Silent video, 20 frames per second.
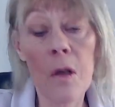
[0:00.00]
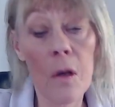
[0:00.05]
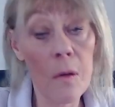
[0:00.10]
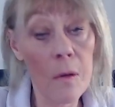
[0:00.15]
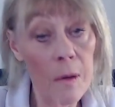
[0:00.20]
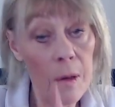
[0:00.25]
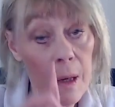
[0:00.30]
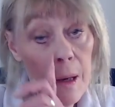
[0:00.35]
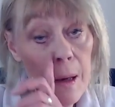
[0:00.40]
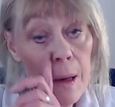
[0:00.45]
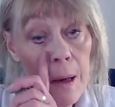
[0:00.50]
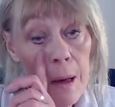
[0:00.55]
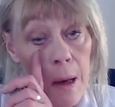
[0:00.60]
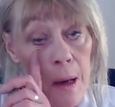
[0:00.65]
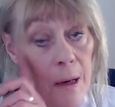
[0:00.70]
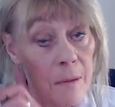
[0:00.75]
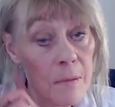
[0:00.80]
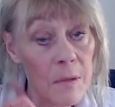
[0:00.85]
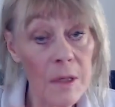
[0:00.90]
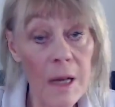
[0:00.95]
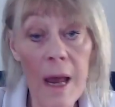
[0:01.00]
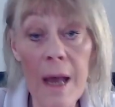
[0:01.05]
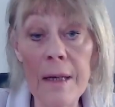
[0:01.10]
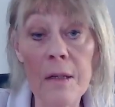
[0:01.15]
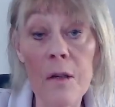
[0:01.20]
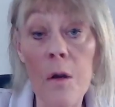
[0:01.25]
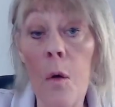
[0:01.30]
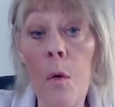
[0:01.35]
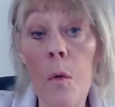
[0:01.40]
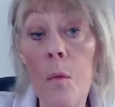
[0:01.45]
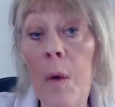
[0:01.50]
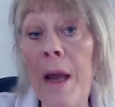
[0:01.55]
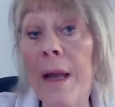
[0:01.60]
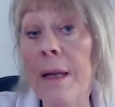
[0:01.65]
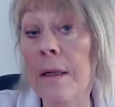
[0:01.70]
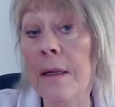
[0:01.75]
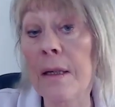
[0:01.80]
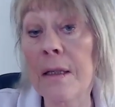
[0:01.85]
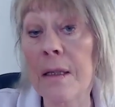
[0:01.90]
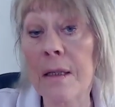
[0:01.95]
So he had no
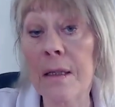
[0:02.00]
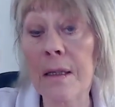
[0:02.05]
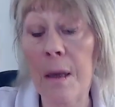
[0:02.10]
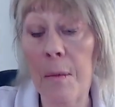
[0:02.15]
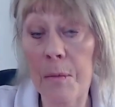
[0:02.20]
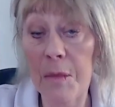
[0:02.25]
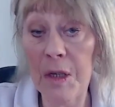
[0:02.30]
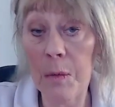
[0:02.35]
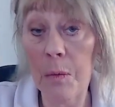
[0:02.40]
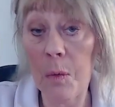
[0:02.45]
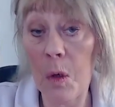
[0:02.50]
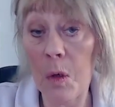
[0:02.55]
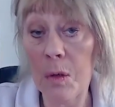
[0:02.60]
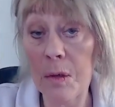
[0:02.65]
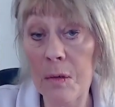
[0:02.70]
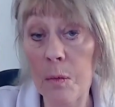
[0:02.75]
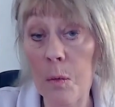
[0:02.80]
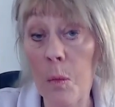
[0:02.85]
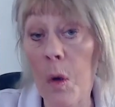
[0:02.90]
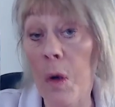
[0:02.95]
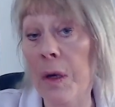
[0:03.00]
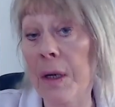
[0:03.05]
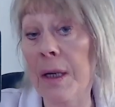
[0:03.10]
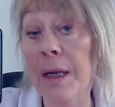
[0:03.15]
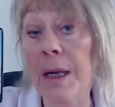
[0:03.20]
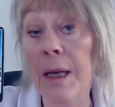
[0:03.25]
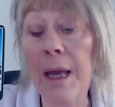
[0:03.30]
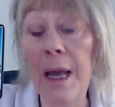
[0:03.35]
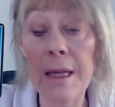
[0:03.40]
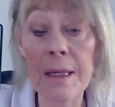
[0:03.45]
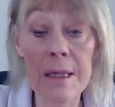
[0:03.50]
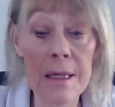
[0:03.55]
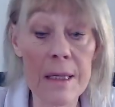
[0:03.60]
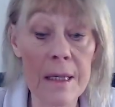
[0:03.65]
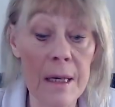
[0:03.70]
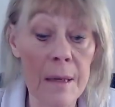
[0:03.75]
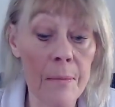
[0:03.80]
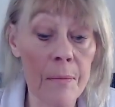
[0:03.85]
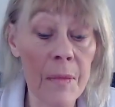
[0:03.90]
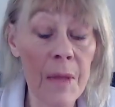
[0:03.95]
awareness that somebody was working
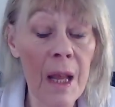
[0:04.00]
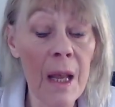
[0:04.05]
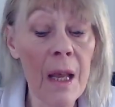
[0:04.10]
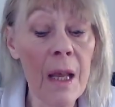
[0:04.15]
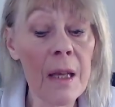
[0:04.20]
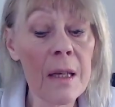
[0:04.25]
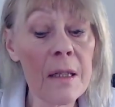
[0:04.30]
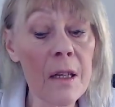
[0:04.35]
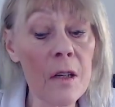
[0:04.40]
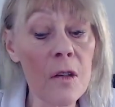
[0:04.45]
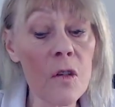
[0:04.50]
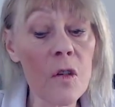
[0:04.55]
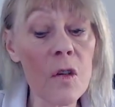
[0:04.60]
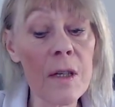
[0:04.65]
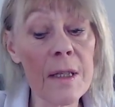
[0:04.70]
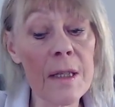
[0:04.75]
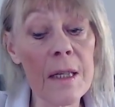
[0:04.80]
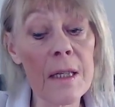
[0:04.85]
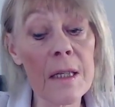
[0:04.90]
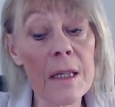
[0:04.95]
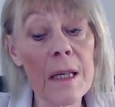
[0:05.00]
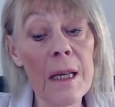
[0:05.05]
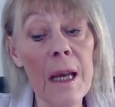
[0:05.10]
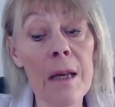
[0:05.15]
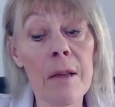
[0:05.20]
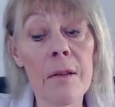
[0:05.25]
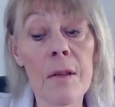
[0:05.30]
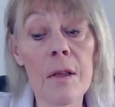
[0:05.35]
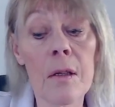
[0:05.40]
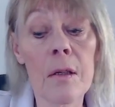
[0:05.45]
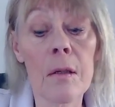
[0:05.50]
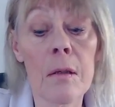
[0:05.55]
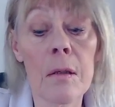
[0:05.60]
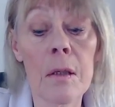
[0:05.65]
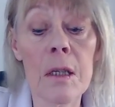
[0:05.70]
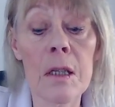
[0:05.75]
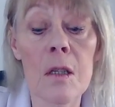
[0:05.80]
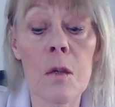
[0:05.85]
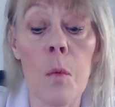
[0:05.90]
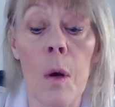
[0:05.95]
against him. It's interesting to get
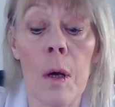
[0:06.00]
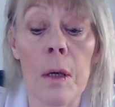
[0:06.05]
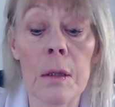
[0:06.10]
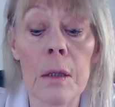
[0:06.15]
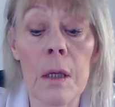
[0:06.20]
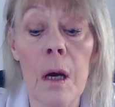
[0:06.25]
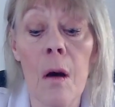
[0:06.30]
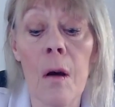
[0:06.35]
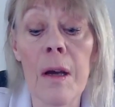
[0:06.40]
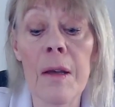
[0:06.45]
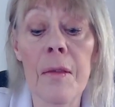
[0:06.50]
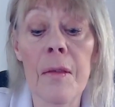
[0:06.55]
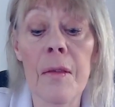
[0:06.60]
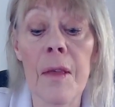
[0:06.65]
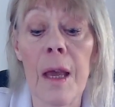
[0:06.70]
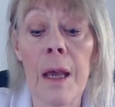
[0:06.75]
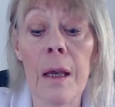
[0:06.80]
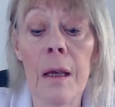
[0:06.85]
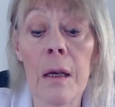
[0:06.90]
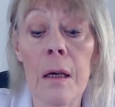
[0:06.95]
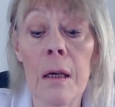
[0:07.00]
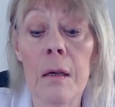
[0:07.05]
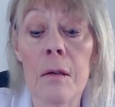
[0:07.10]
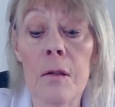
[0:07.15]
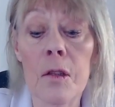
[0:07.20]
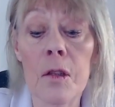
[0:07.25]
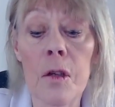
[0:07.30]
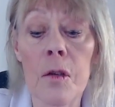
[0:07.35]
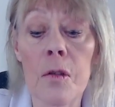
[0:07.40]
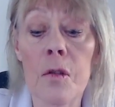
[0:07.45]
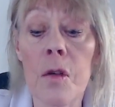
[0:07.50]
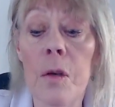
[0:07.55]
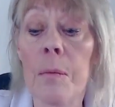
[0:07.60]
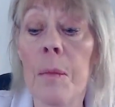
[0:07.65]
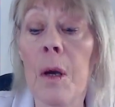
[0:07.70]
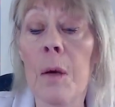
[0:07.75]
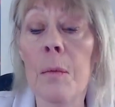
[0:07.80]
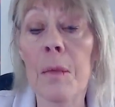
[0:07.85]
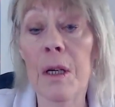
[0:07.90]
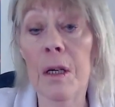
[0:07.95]
this one, I think. I showed you a
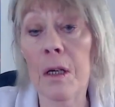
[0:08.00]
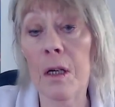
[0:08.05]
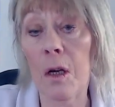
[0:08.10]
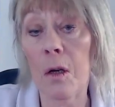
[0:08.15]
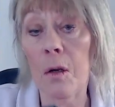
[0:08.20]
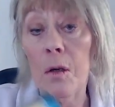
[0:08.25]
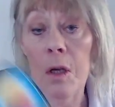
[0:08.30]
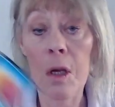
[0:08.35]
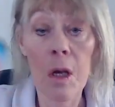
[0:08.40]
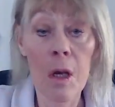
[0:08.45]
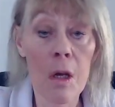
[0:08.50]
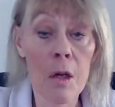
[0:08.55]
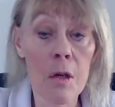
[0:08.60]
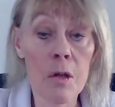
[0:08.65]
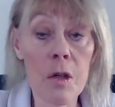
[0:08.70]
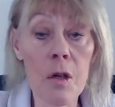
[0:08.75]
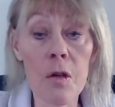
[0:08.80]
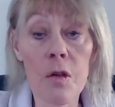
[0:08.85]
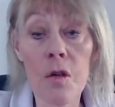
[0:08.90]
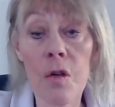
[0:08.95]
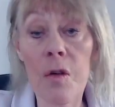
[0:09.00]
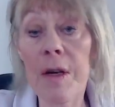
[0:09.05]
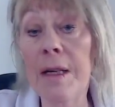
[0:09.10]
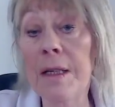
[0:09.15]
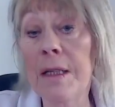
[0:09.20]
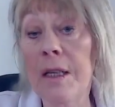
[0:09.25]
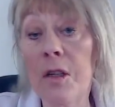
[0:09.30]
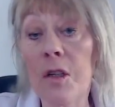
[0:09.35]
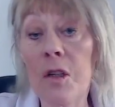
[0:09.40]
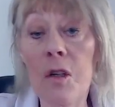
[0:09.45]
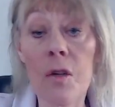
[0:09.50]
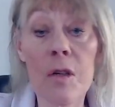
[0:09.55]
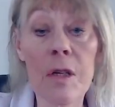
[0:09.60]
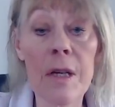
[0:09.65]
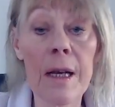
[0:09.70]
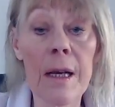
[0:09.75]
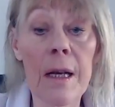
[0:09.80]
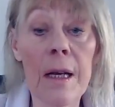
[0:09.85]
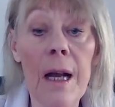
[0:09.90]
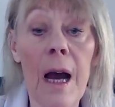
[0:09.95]
moment ago. 2 trees, it's
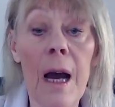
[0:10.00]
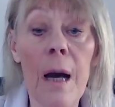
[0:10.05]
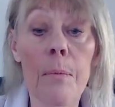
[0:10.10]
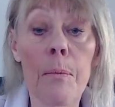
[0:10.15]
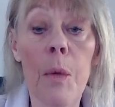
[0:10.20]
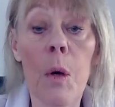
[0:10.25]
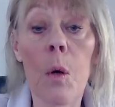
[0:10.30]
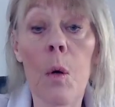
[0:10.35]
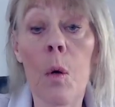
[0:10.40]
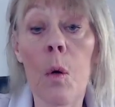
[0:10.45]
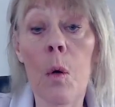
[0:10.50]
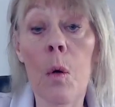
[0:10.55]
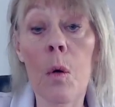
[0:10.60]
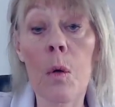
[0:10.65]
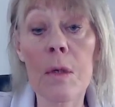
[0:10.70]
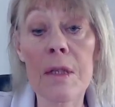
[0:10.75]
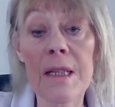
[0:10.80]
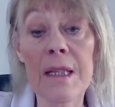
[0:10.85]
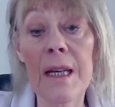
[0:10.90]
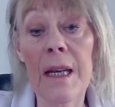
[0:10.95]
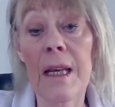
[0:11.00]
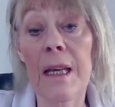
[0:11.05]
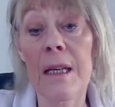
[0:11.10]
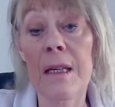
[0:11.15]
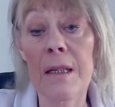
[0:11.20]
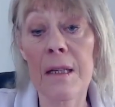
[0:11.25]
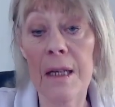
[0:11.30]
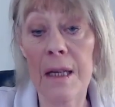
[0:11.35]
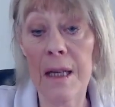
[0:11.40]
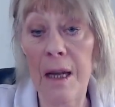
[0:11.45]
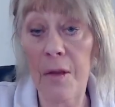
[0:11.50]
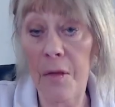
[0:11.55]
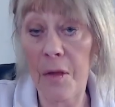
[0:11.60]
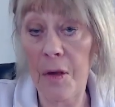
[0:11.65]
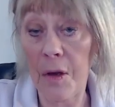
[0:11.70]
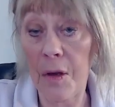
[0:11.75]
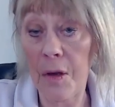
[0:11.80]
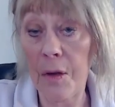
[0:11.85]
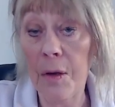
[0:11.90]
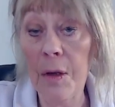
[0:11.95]
usually a couple sticking
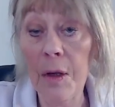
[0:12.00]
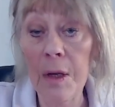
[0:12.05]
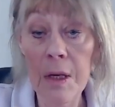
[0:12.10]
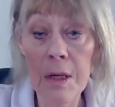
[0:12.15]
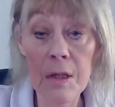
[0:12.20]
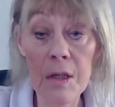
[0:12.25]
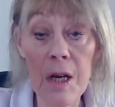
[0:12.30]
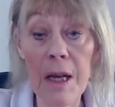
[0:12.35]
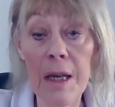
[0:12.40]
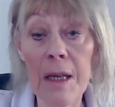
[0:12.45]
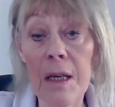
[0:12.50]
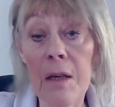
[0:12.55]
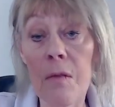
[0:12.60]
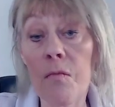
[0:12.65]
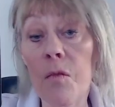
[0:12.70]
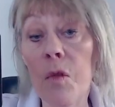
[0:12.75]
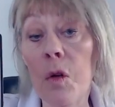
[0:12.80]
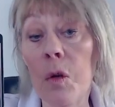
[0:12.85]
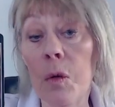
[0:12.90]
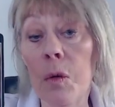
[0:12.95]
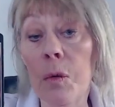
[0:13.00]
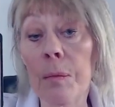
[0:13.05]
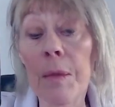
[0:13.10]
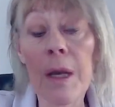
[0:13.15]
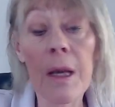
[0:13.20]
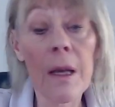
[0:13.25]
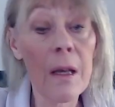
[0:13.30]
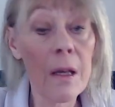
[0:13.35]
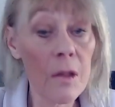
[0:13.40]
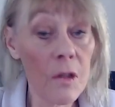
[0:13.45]
together, taking root.